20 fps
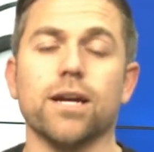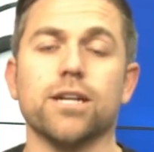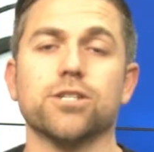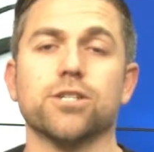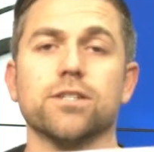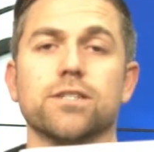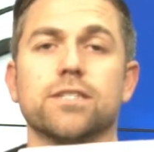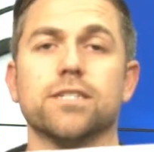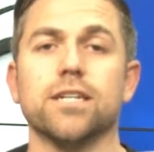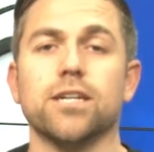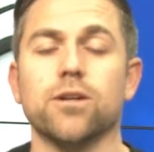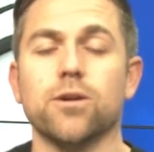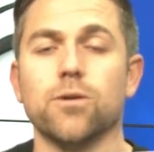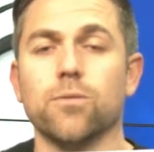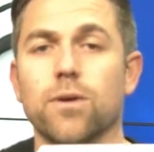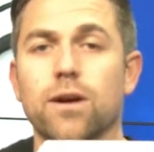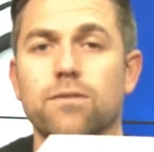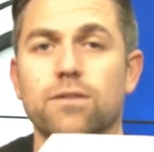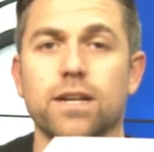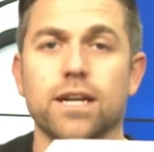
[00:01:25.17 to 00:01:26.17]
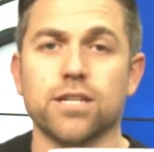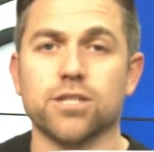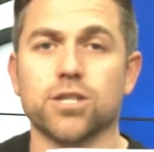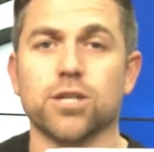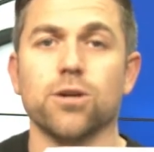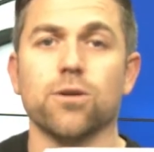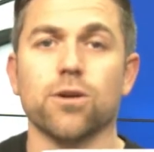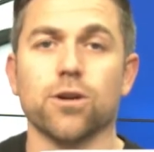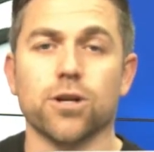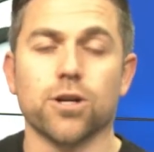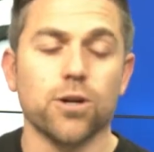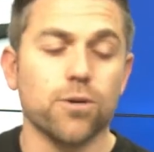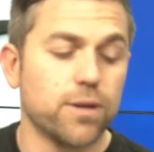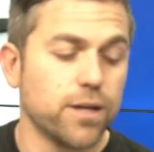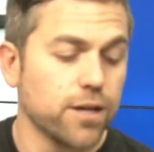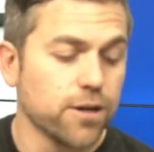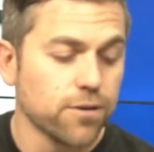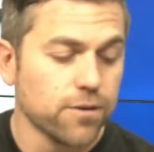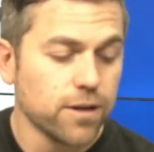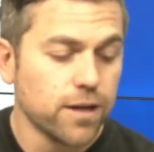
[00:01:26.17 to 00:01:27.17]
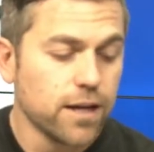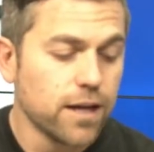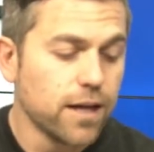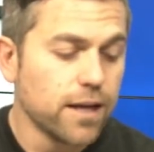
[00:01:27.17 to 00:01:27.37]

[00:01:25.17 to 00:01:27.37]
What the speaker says: As you can see, we have a nice QR code here.